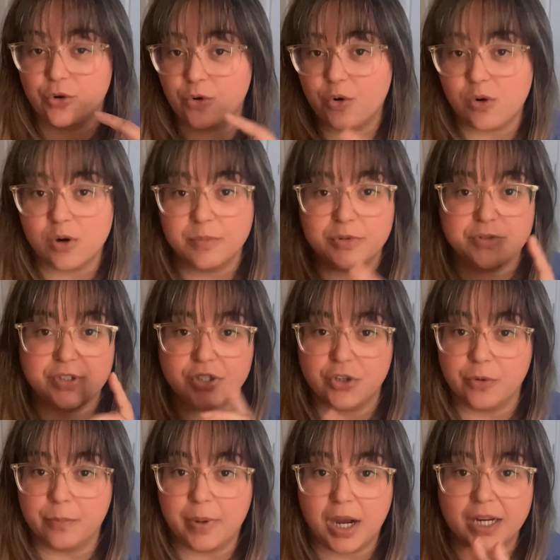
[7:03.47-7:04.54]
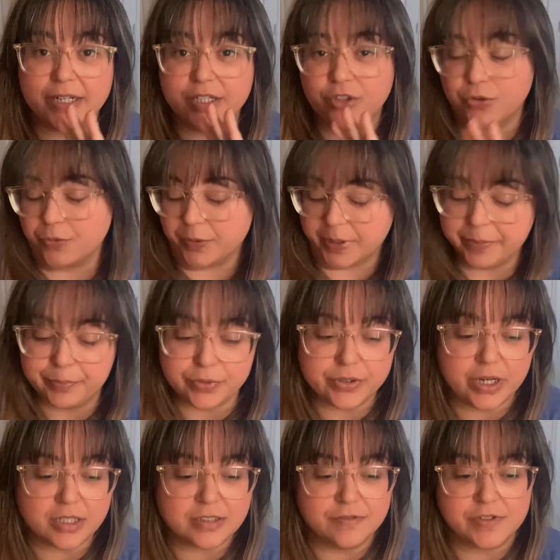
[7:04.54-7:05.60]
hormones in your body and your
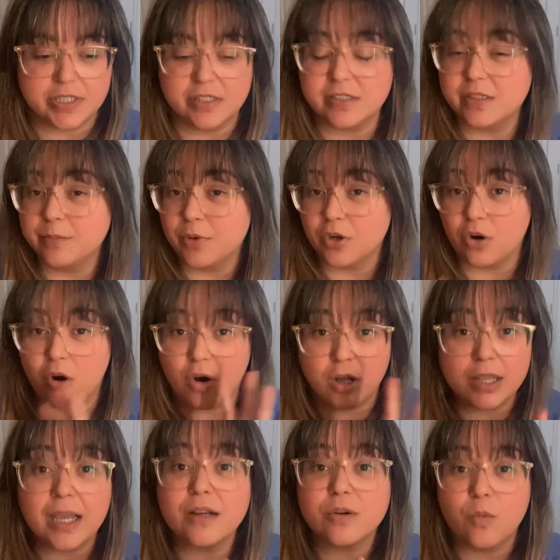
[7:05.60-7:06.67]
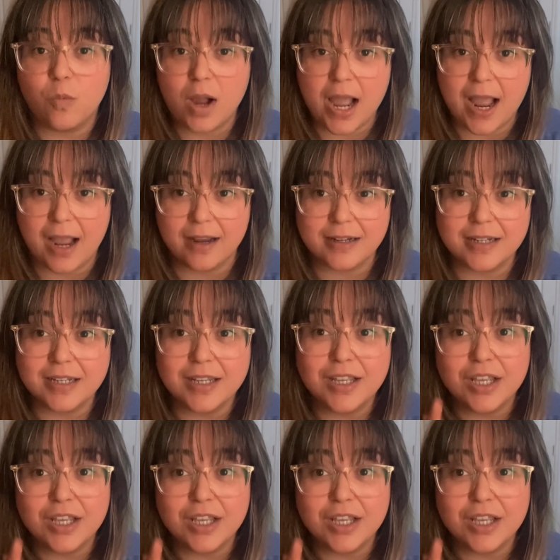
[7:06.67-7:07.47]
reproductive system are all out of whack,